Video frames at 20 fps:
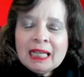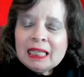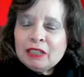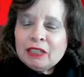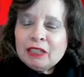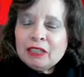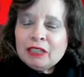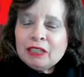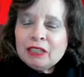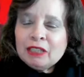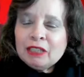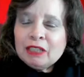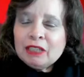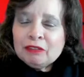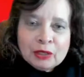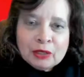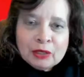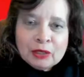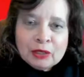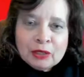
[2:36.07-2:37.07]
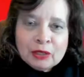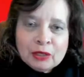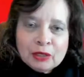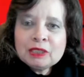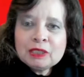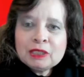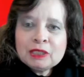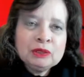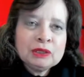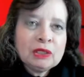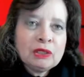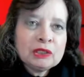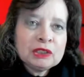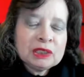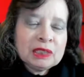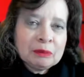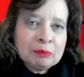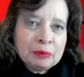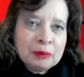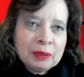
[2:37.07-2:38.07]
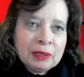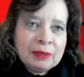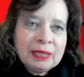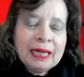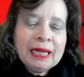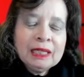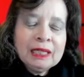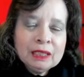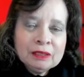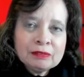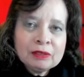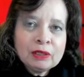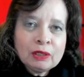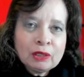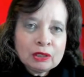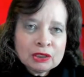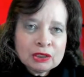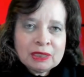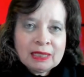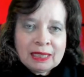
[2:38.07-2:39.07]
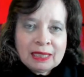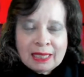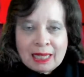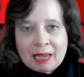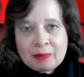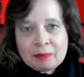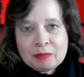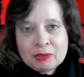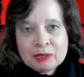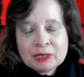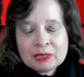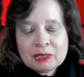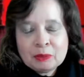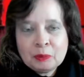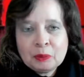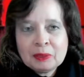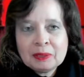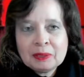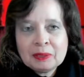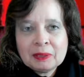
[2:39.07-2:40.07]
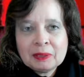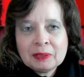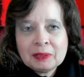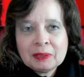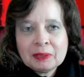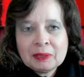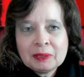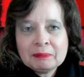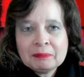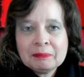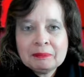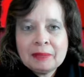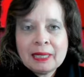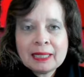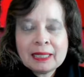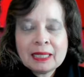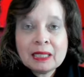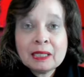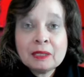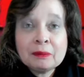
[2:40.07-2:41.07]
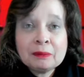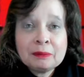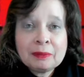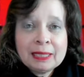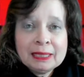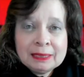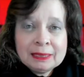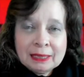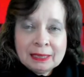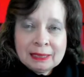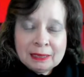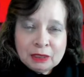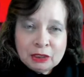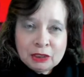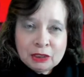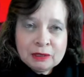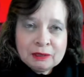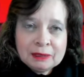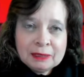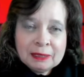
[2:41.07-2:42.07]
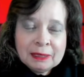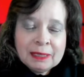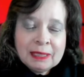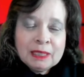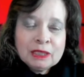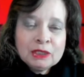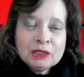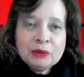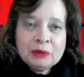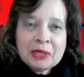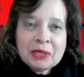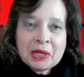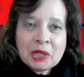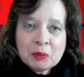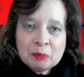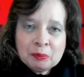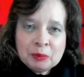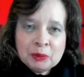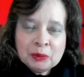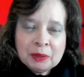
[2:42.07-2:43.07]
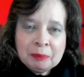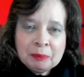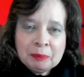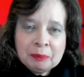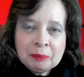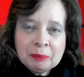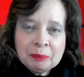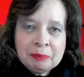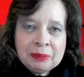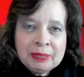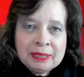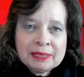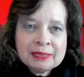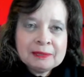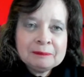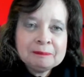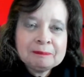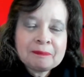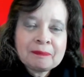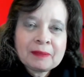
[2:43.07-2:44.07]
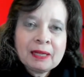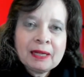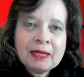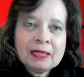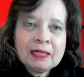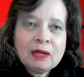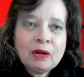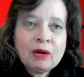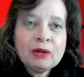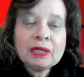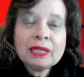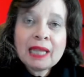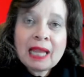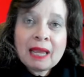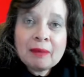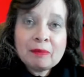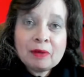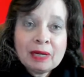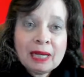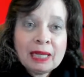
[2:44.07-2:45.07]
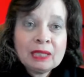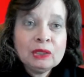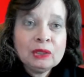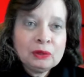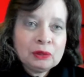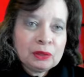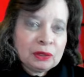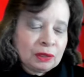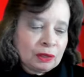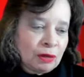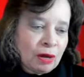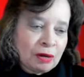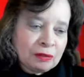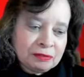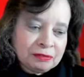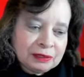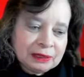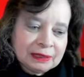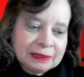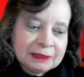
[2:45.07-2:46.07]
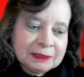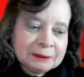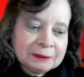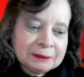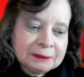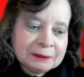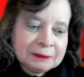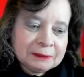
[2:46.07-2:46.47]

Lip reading: even though both of us use the Logitech Brio, any of the Logitech cameras will make a great addition to help you appear on camera and look confident.